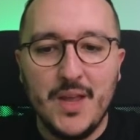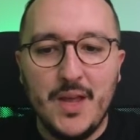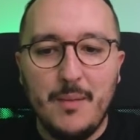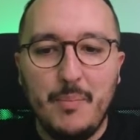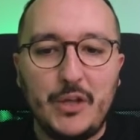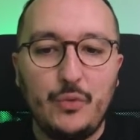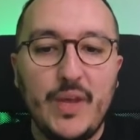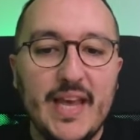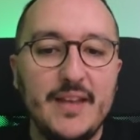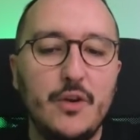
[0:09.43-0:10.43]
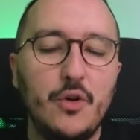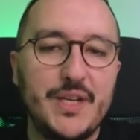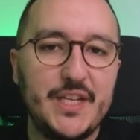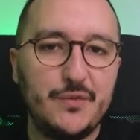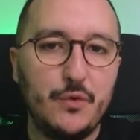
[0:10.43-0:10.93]
But we can call
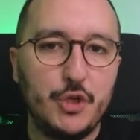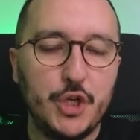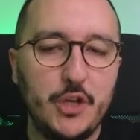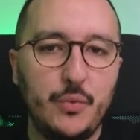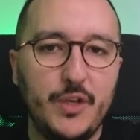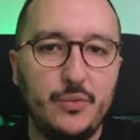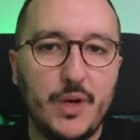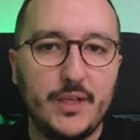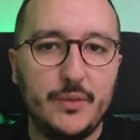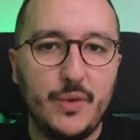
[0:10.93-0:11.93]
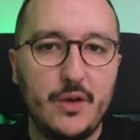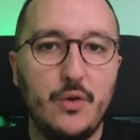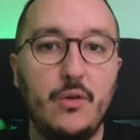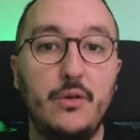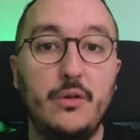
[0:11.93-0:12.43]
this function with what we
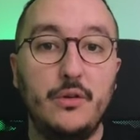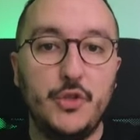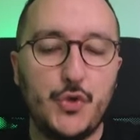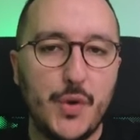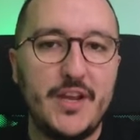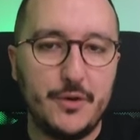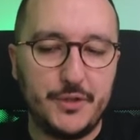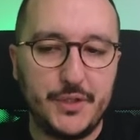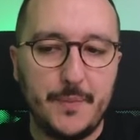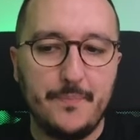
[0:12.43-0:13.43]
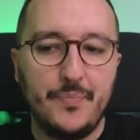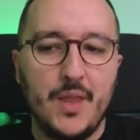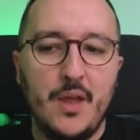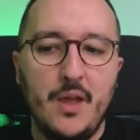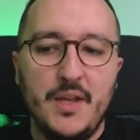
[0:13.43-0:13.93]
call triggers.
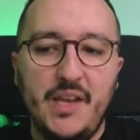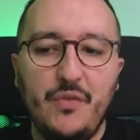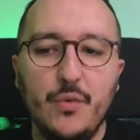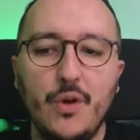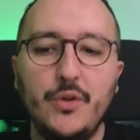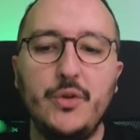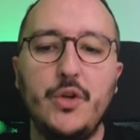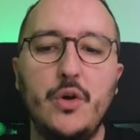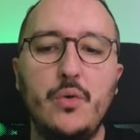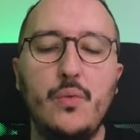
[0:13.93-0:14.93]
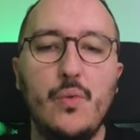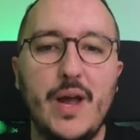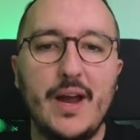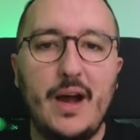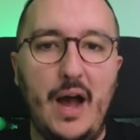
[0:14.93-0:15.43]
If you want to know
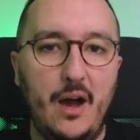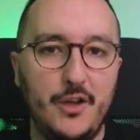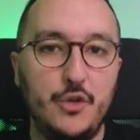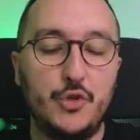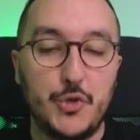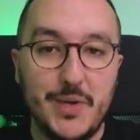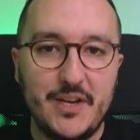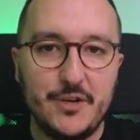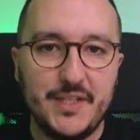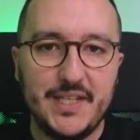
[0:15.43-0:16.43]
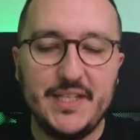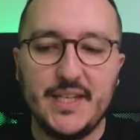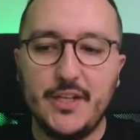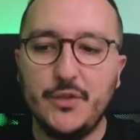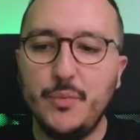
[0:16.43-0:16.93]
where are your triggers
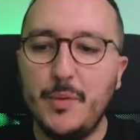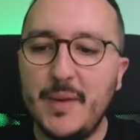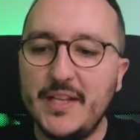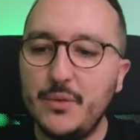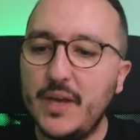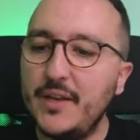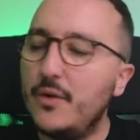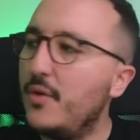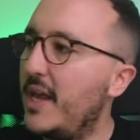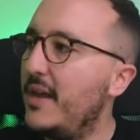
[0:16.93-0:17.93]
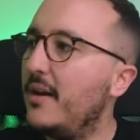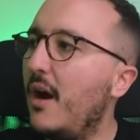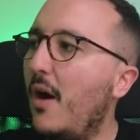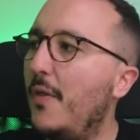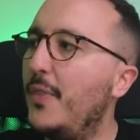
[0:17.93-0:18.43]
inside Supabase, you can go
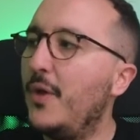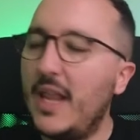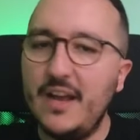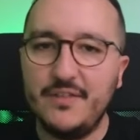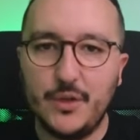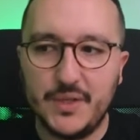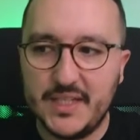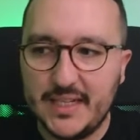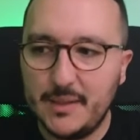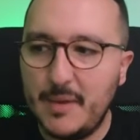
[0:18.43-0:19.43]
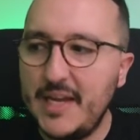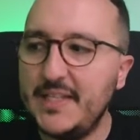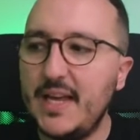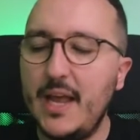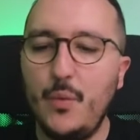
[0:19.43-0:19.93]
here on the left on
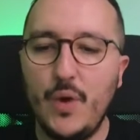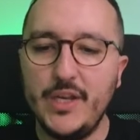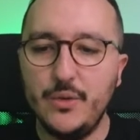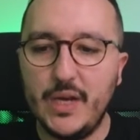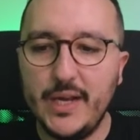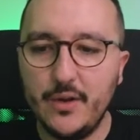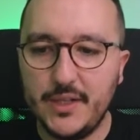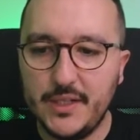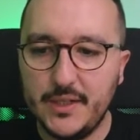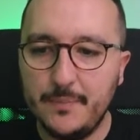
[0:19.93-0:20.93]
database and when you click on it,